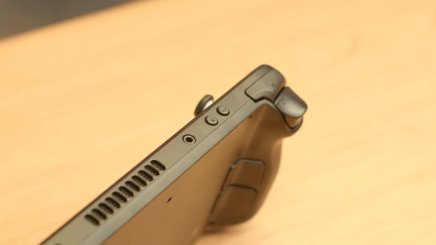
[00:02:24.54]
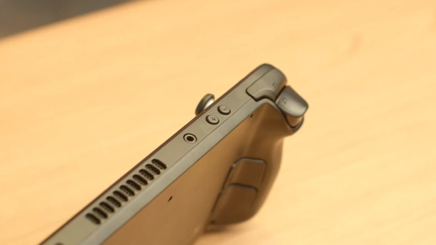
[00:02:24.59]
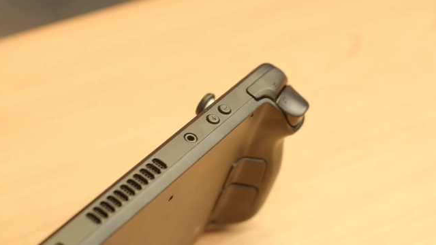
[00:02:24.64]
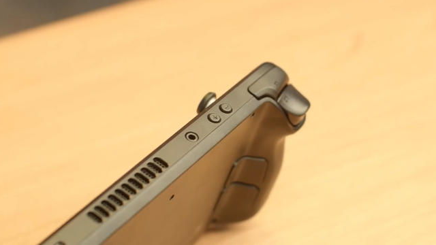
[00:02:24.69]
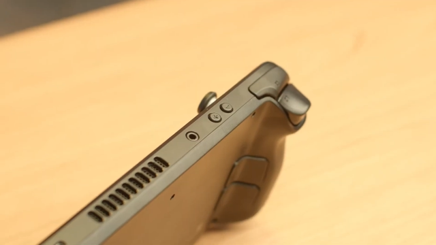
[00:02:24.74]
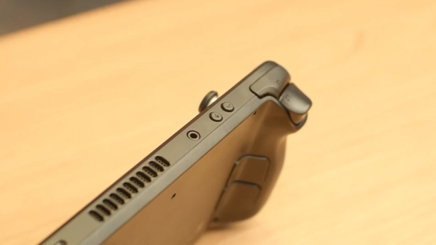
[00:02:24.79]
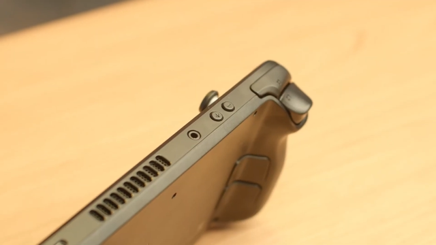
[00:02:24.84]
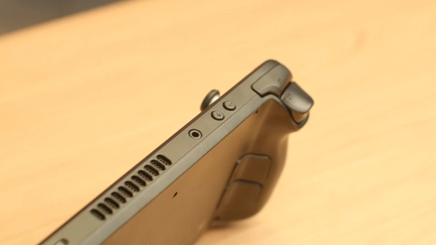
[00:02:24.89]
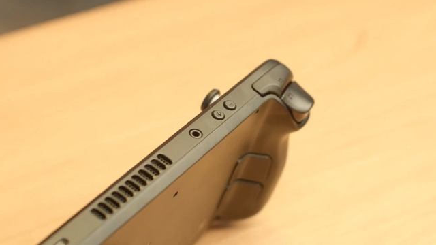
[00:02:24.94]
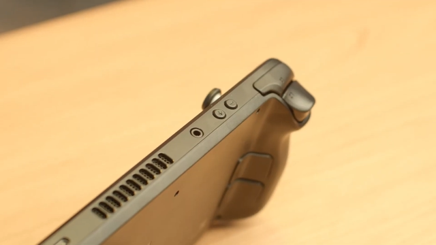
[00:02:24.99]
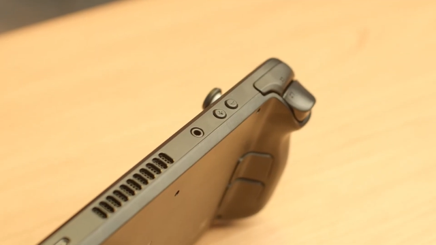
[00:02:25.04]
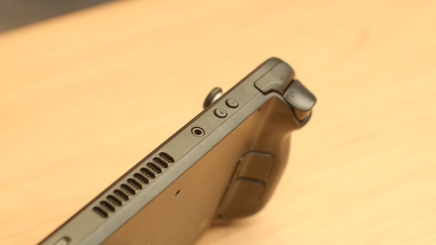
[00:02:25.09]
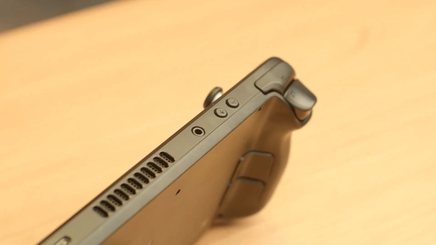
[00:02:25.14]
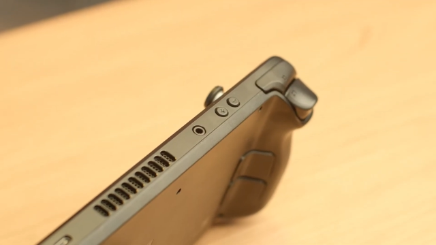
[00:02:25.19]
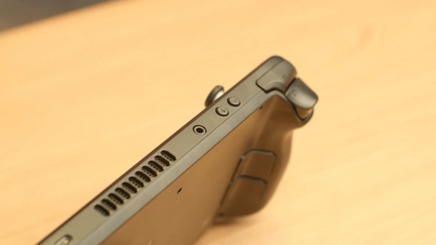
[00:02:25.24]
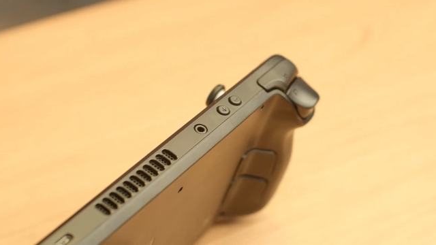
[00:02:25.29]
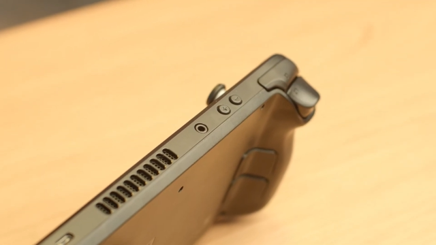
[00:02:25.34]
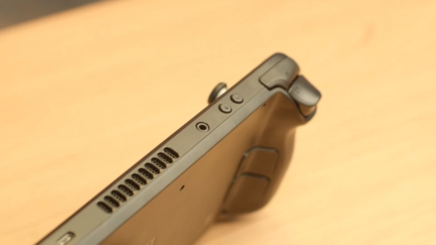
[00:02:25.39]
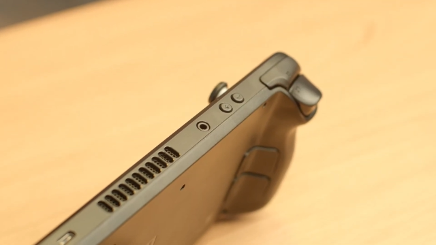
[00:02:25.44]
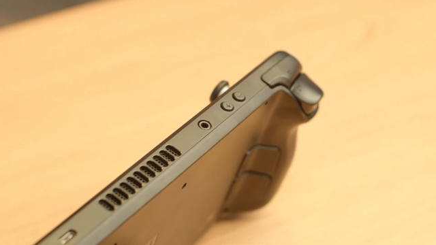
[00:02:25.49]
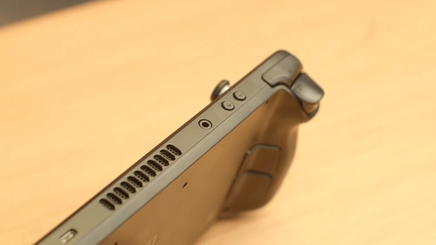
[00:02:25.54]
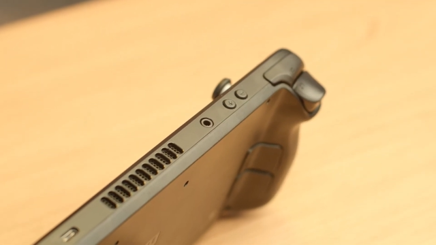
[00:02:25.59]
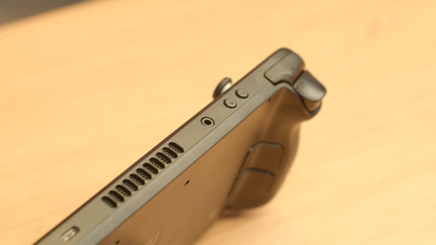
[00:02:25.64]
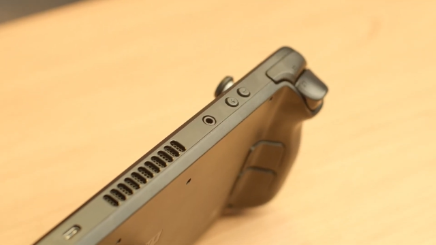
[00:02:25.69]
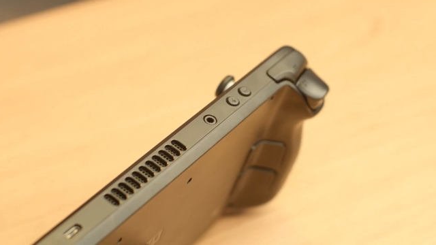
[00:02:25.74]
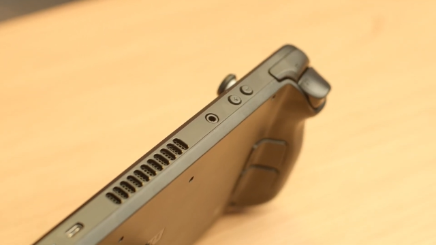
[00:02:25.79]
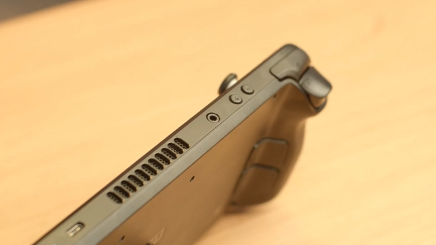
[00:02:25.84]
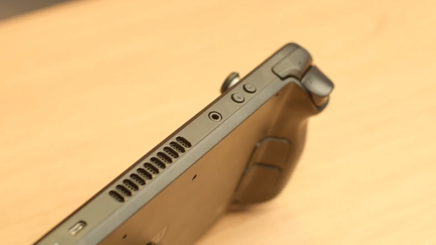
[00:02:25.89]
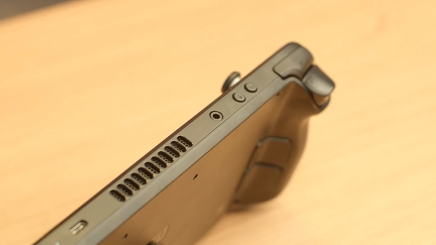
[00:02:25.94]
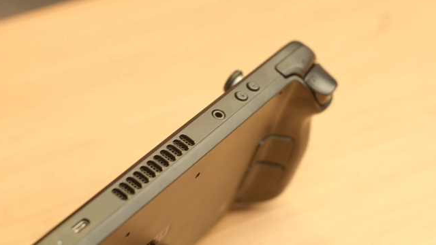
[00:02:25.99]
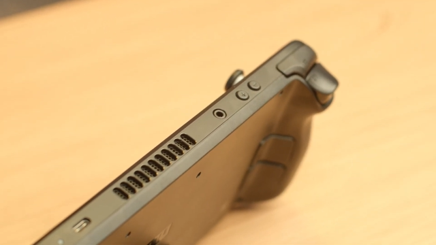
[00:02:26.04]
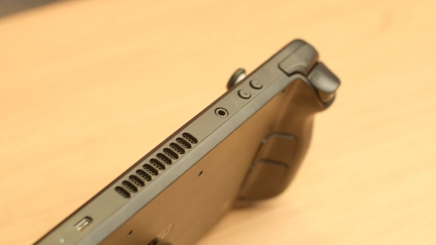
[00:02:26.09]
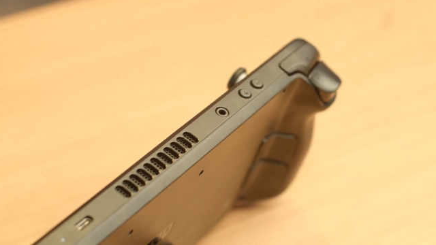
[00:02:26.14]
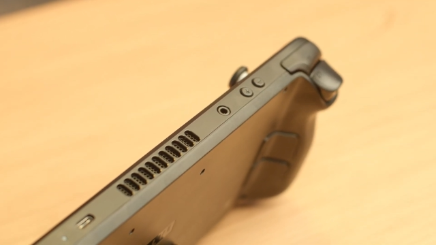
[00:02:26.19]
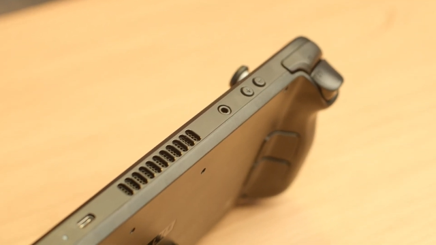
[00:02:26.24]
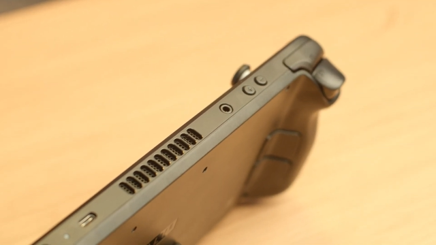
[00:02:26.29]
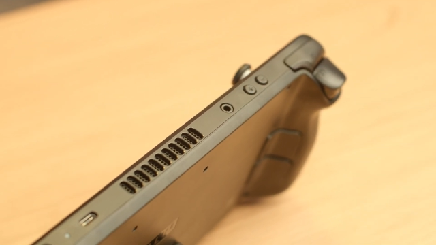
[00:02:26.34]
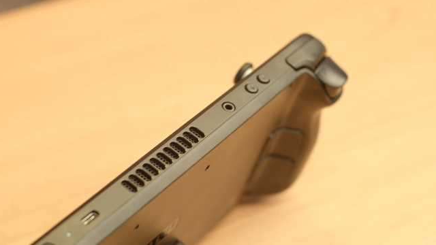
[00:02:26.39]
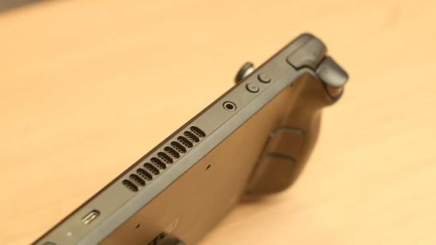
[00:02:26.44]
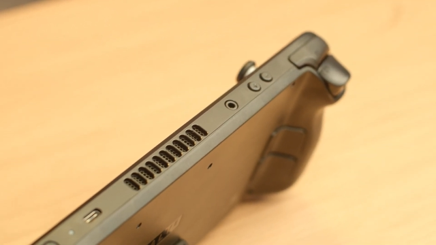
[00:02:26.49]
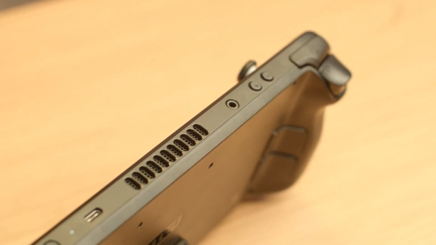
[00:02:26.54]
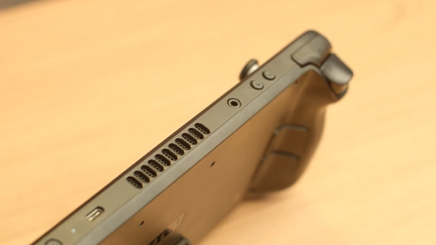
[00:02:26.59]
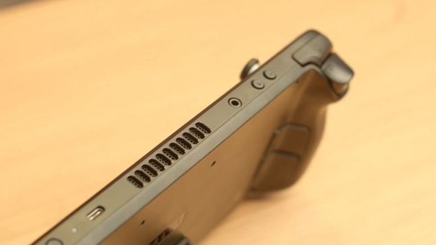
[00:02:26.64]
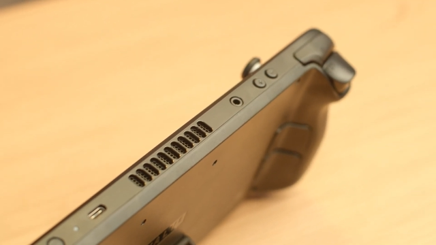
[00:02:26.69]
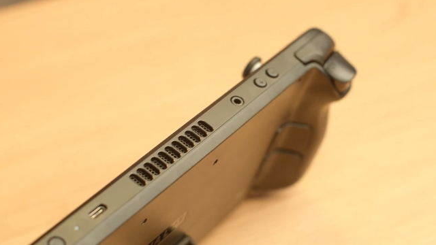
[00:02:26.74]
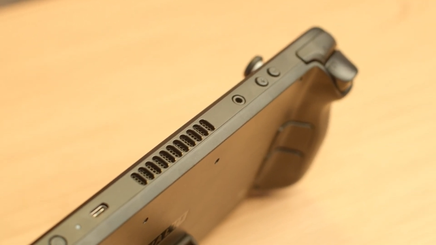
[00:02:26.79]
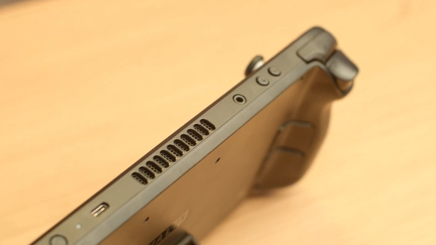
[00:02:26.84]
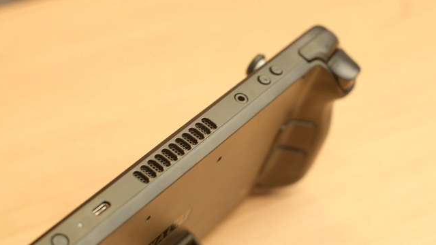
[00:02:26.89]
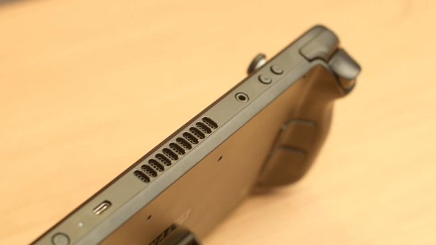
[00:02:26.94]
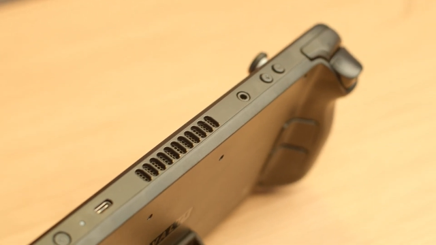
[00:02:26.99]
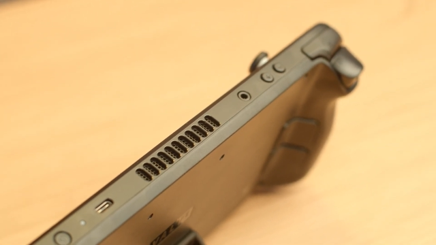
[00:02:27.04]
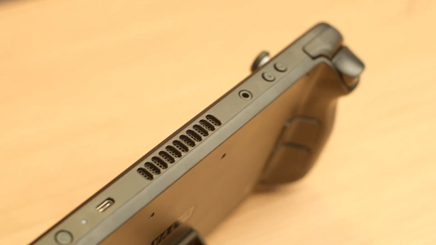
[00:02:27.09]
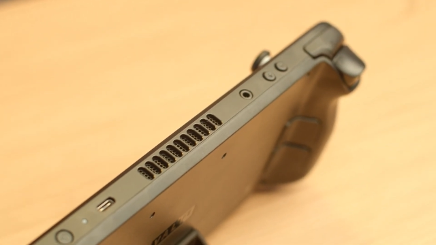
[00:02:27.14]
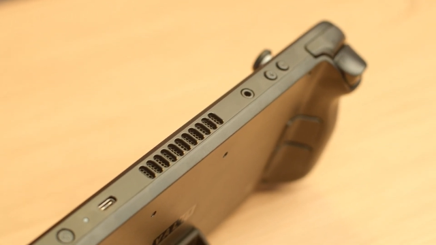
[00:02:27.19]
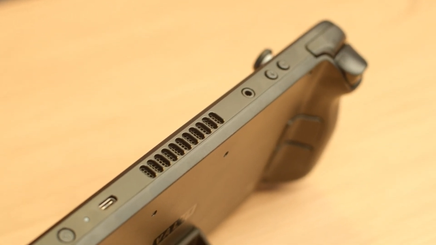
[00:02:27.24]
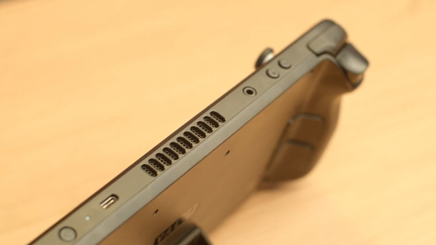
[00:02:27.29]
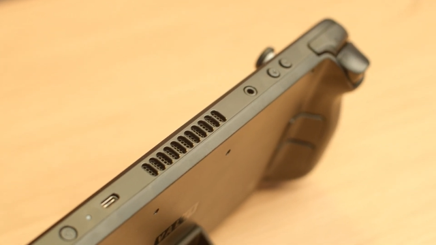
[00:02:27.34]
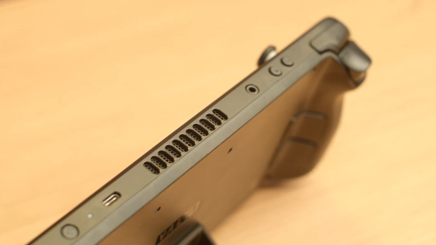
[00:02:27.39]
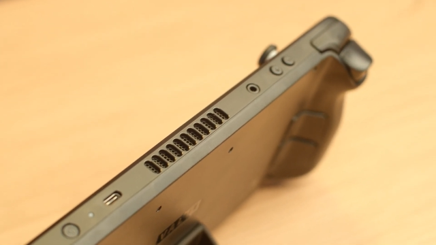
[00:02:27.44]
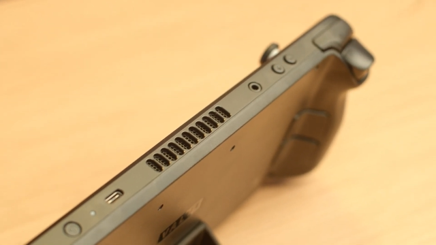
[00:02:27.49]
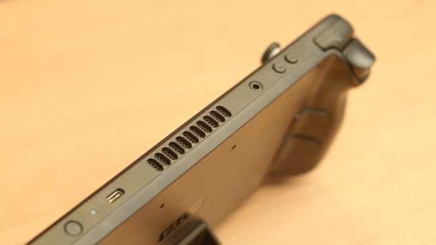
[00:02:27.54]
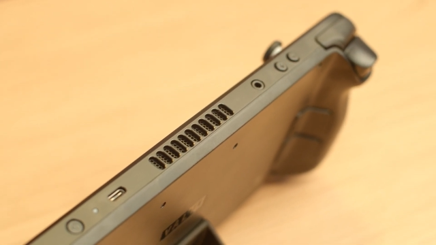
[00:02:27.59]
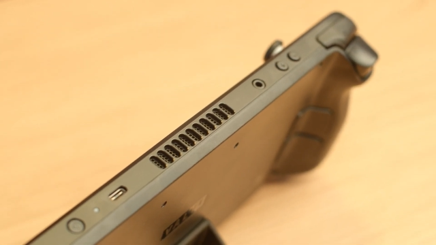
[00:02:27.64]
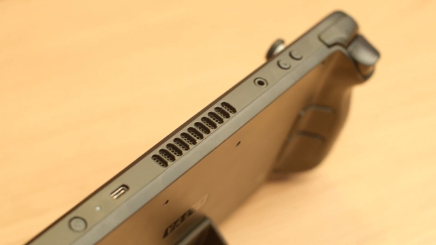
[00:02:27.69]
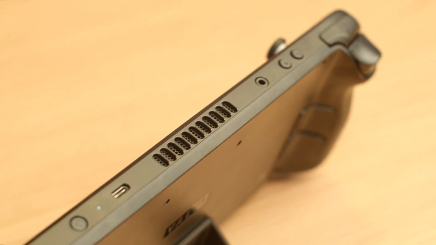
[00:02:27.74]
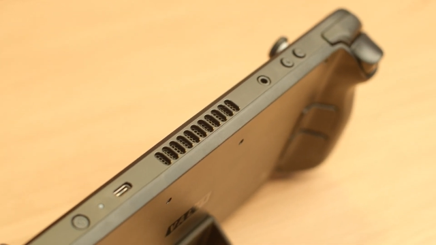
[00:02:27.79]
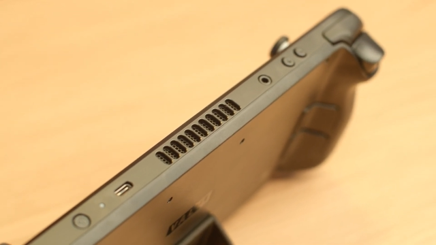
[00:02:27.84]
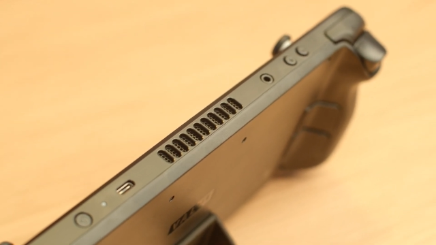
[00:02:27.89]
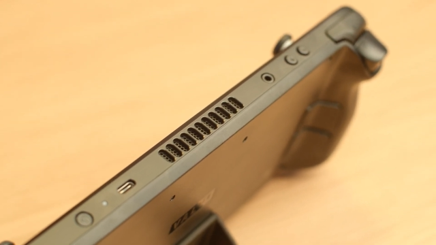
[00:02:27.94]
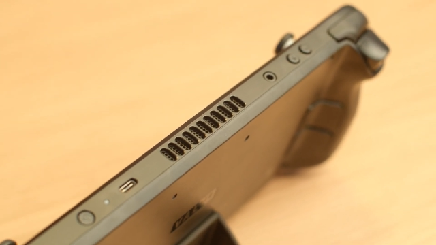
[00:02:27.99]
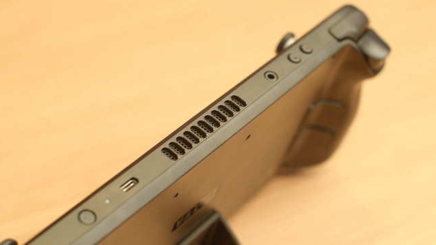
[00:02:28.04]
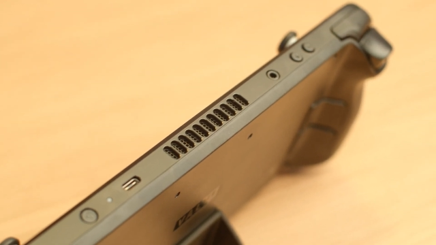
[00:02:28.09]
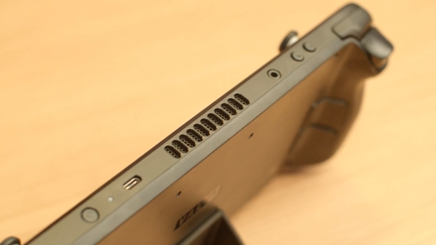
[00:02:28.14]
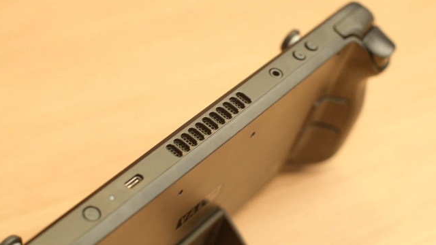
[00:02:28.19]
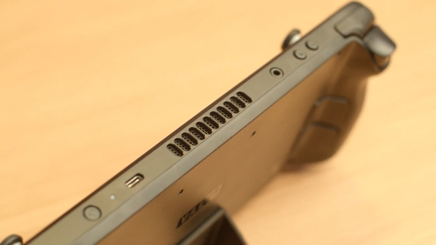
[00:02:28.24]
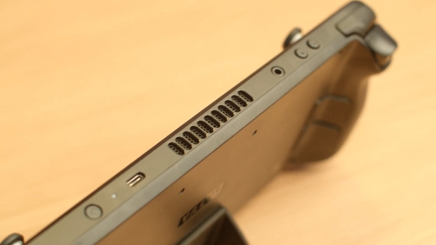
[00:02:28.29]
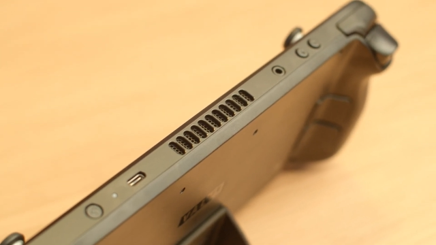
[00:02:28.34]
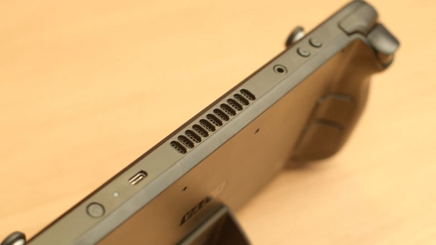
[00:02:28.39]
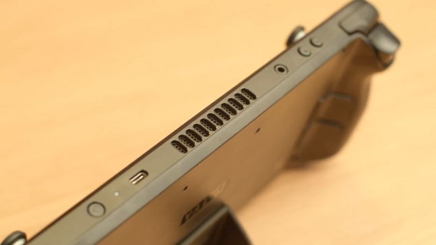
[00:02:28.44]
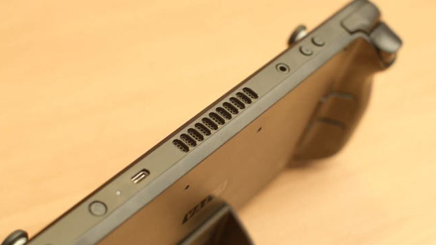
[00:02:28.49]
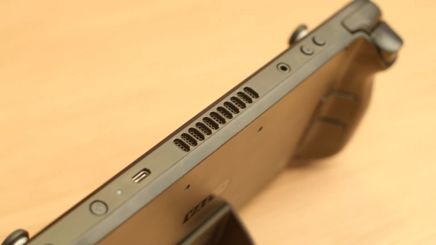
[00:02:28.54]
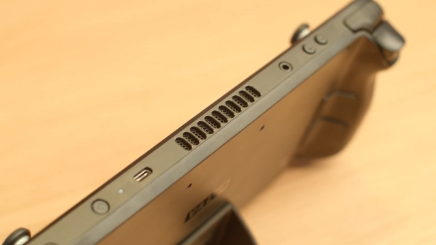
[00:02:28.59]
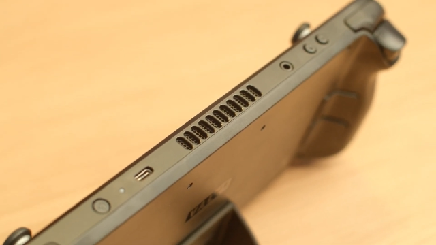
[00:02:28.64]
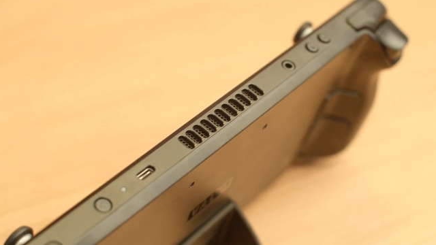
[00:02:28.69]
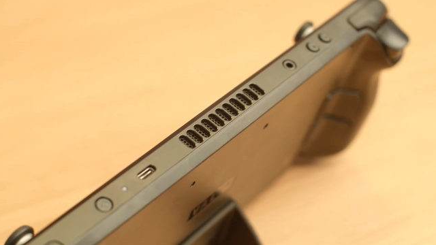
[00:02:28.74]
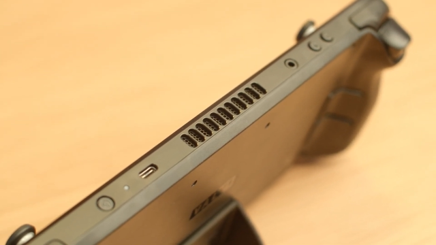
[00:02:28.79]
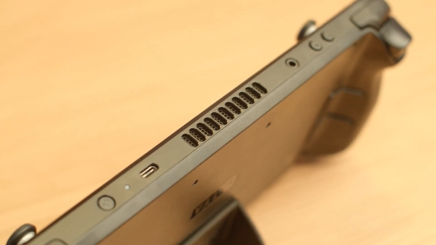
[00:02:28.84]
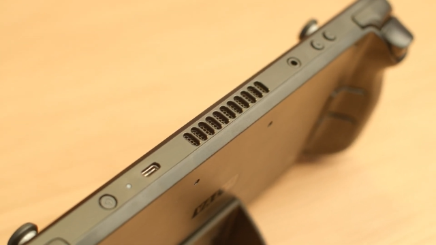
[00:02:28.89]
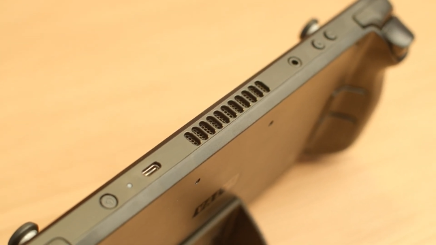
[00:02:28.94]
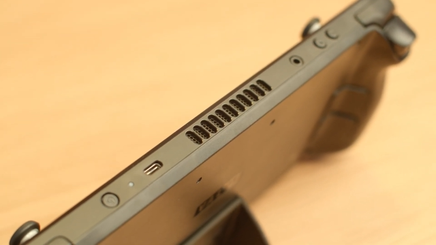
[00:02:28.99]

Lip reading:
No face is visible, so there are no lips to read.